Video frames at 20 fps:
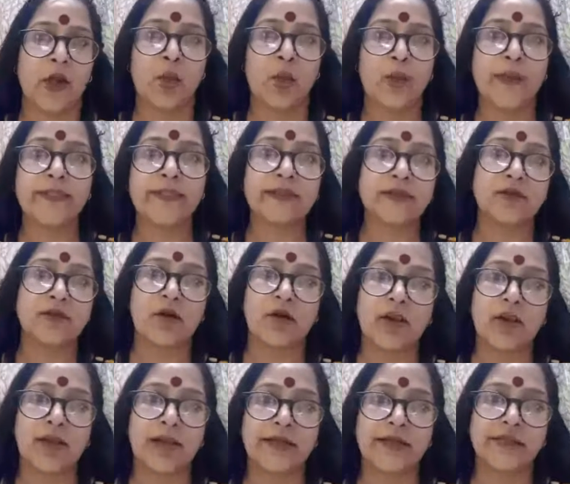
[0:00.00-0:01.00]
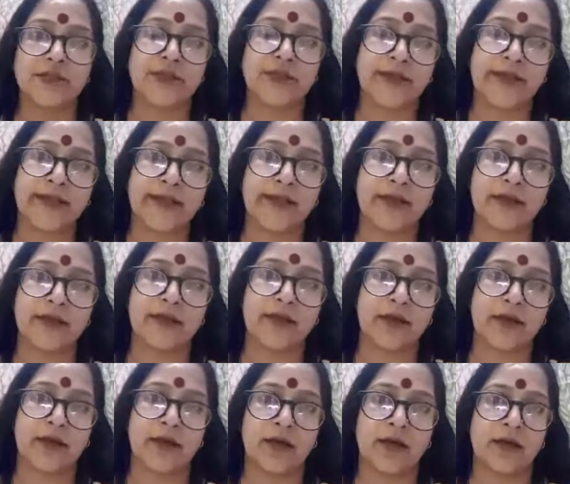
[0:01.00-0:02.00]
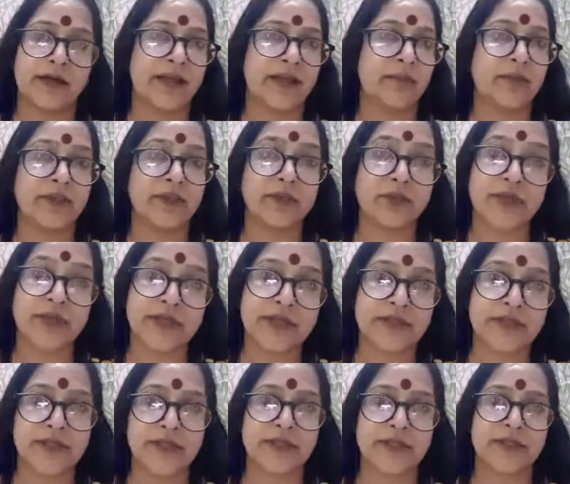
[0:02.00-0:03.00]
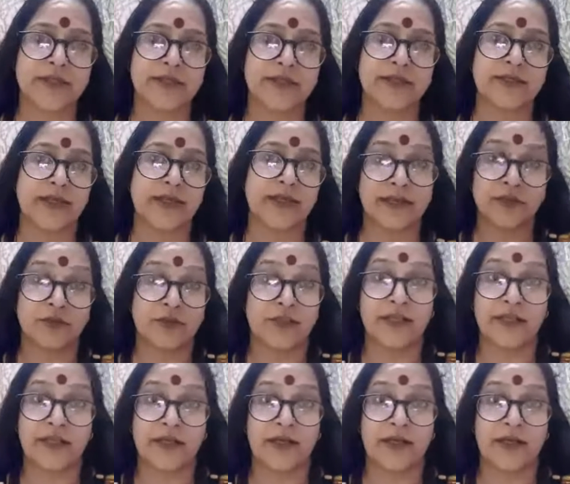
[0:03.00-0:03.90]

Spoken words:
When this online training came into existence, and today